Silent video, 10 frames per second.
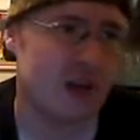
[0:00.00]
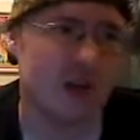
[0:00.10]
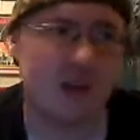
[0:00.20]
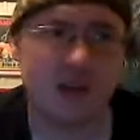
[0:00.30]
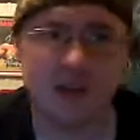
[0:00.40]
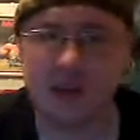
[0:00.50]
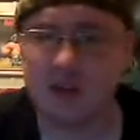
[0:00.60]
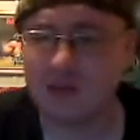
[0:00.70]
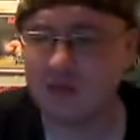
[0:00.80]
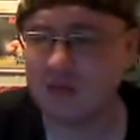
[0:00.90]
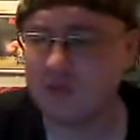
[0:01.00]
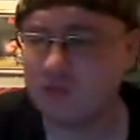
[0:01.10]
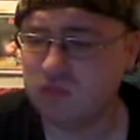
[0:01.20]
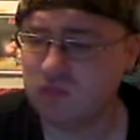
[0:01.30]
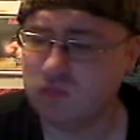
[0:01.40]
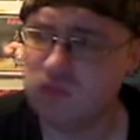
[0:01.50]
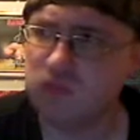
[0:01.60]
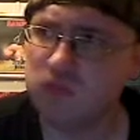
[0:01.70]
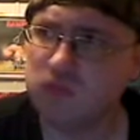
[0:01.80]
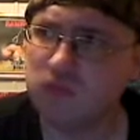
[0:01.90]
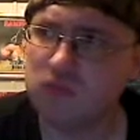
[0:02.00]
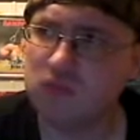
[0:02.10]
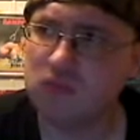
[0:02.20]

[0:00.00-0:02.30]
(no one is talking)